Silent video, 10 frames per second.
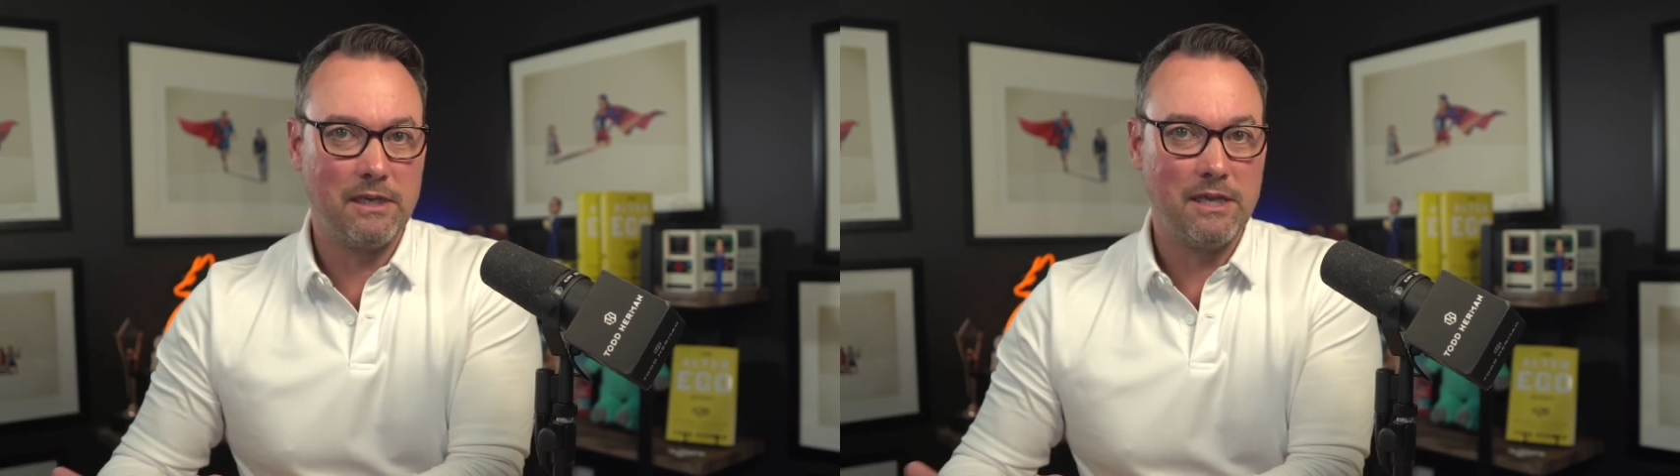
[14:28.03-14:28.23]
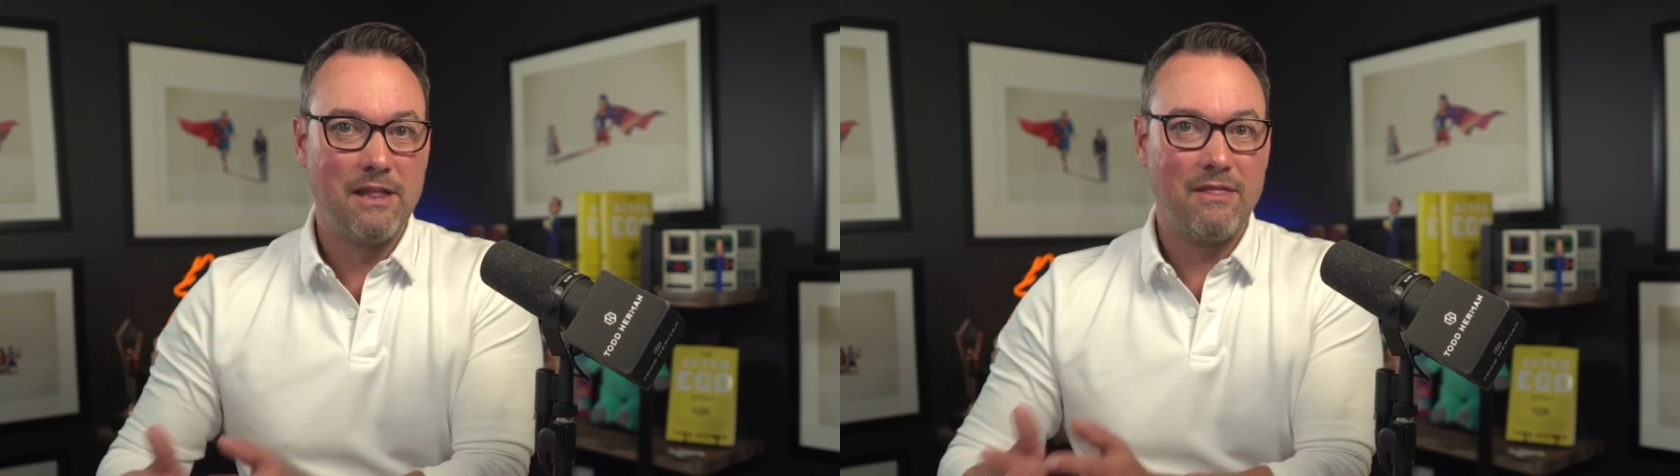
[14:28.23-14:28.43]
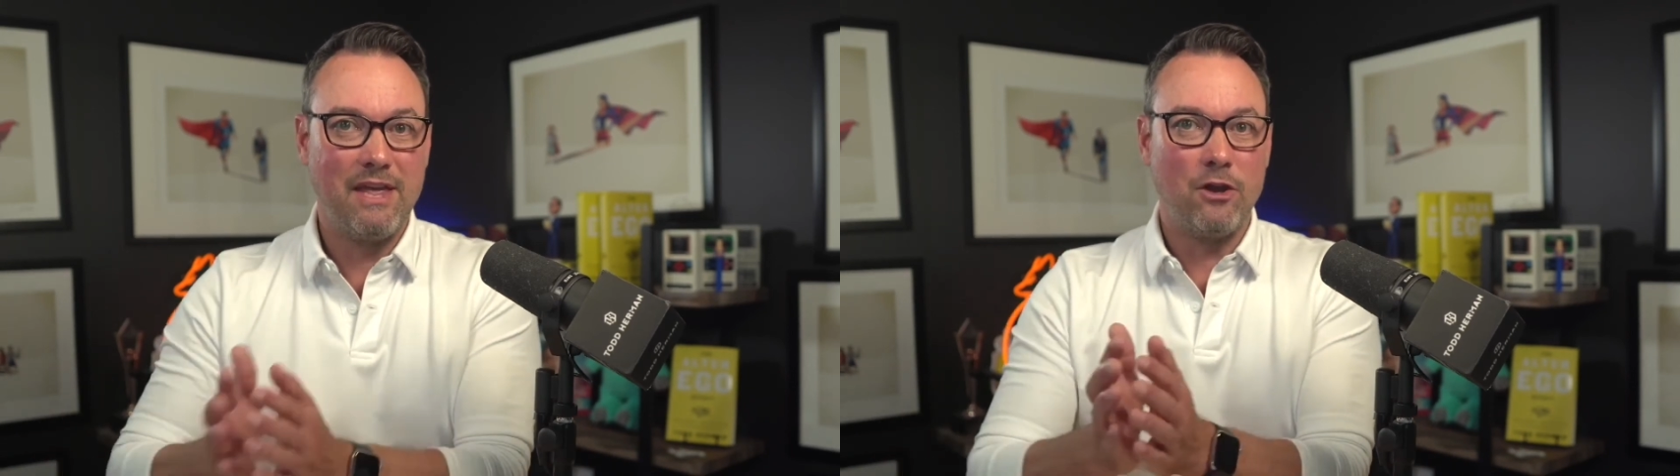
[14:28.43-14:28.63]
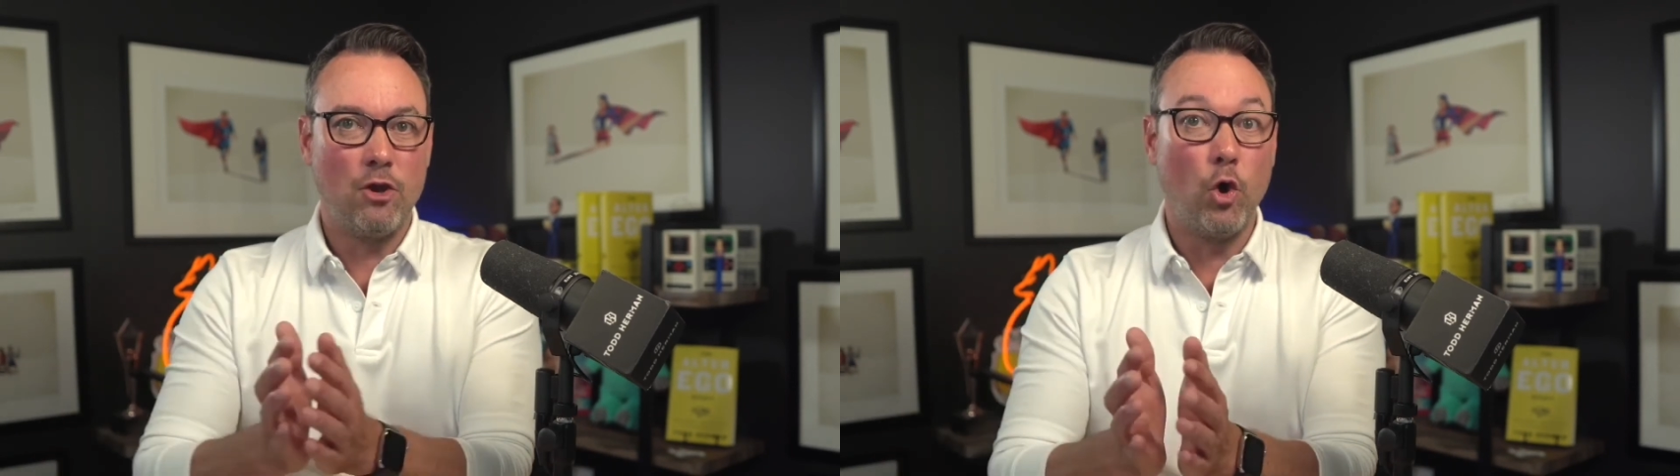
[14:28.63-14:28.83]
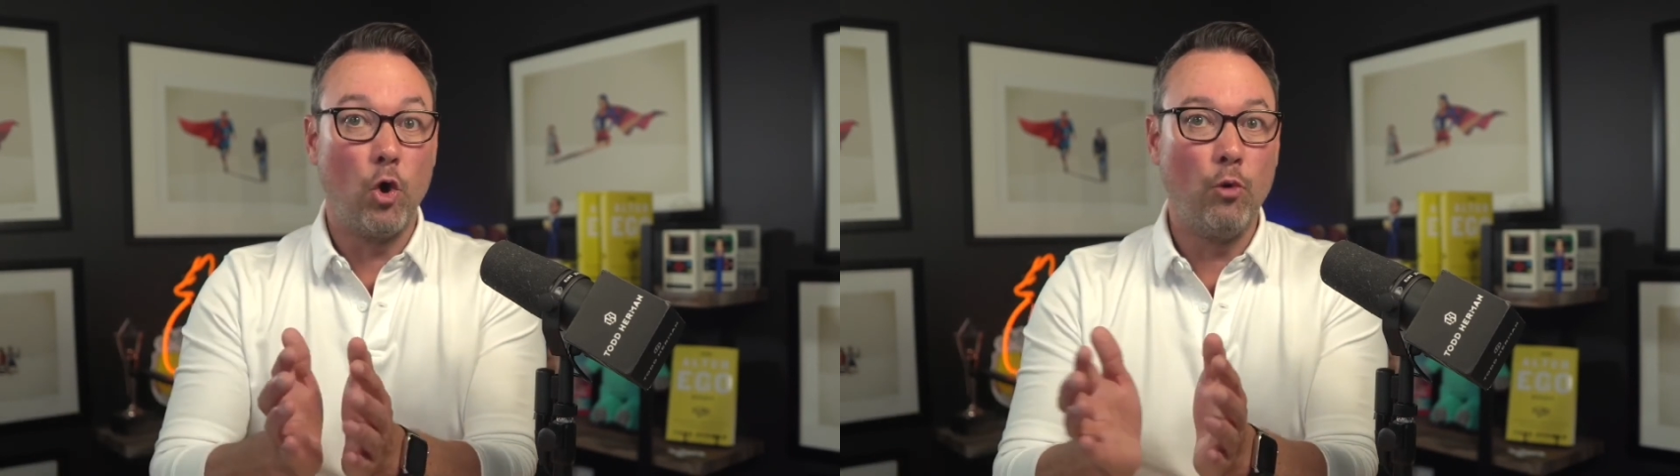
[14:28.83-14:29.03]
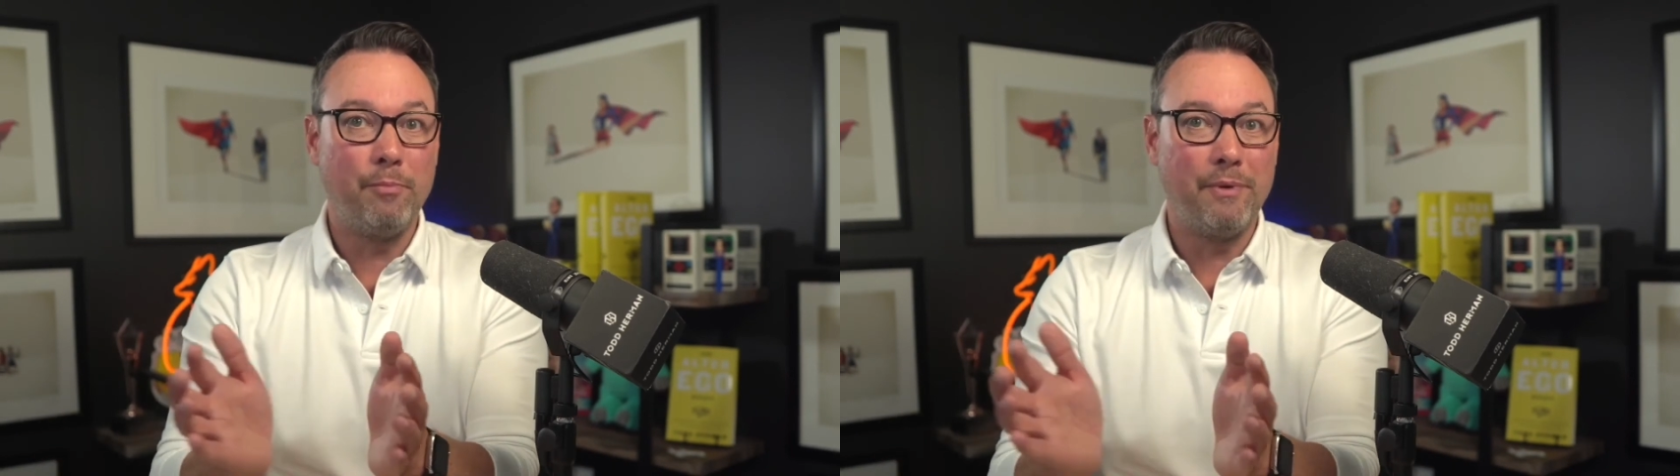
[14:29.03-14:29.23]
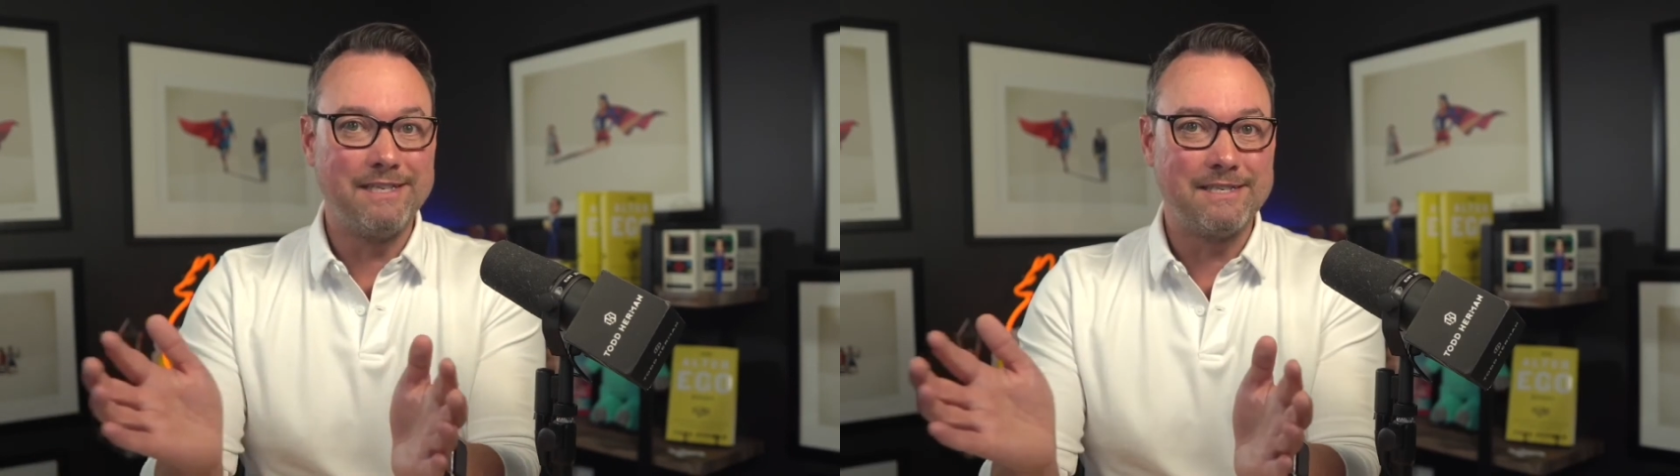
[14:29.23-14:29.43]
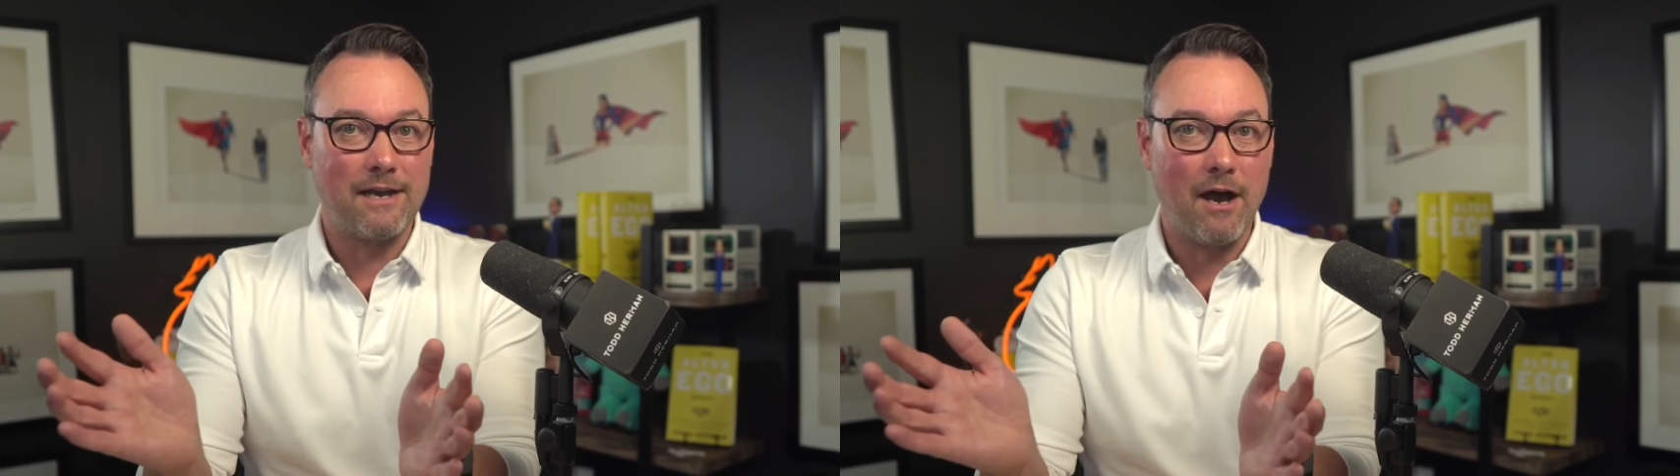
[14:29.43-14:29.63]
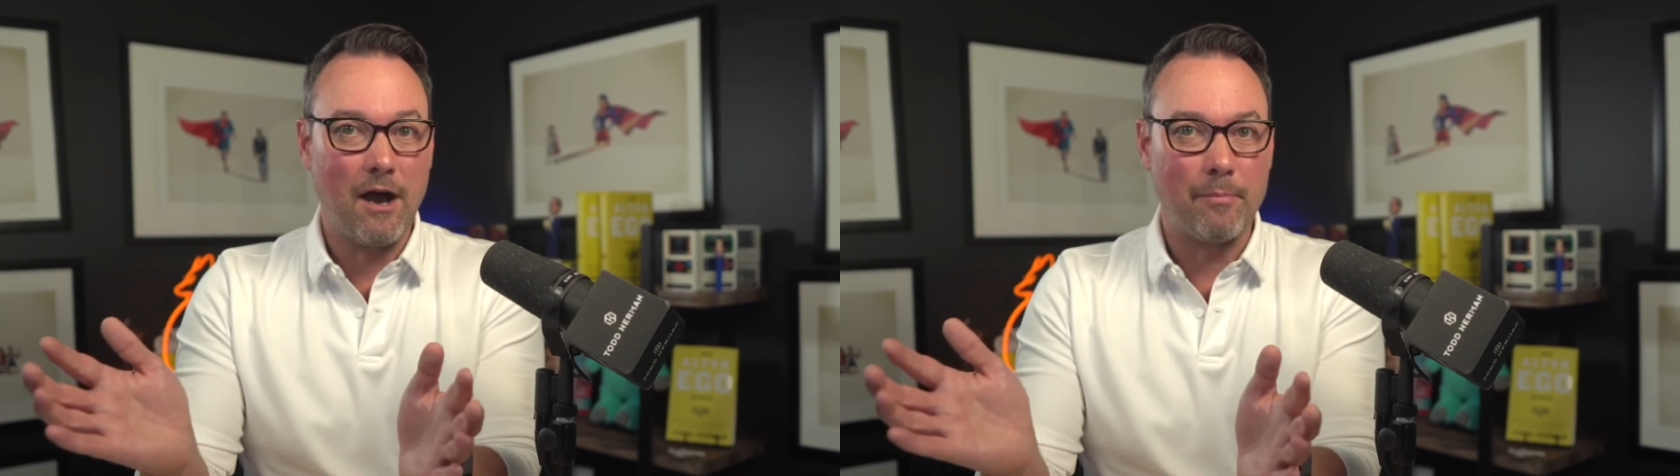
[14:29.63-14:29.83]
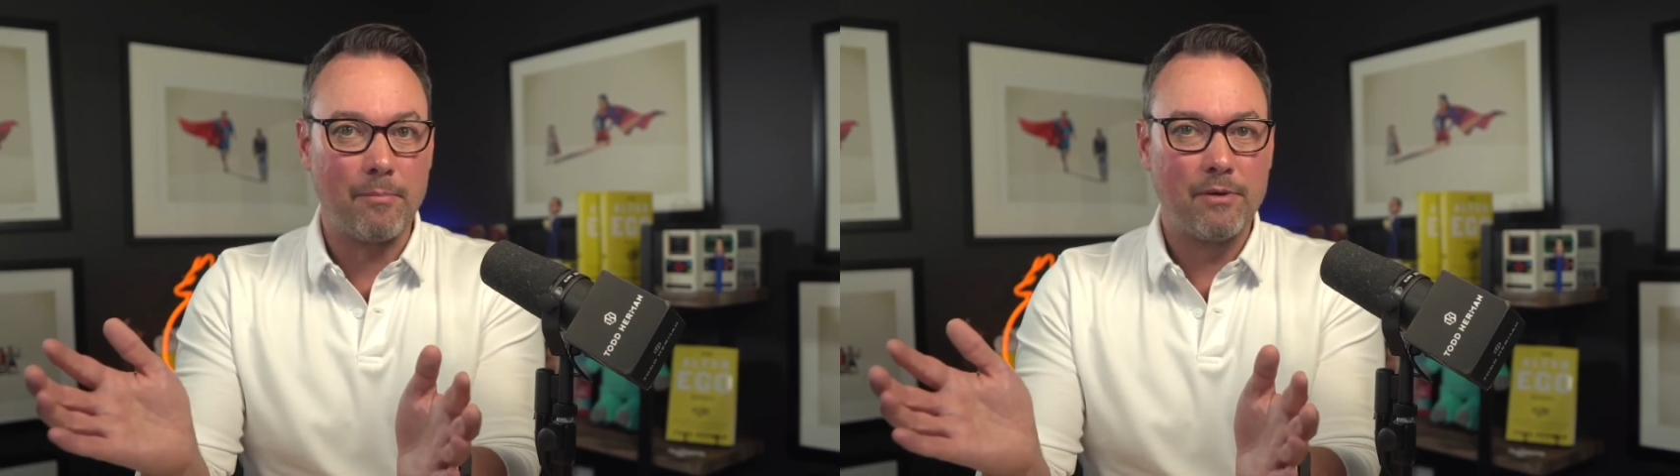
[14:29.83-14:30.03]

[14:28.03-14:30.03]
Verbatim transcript: then opens up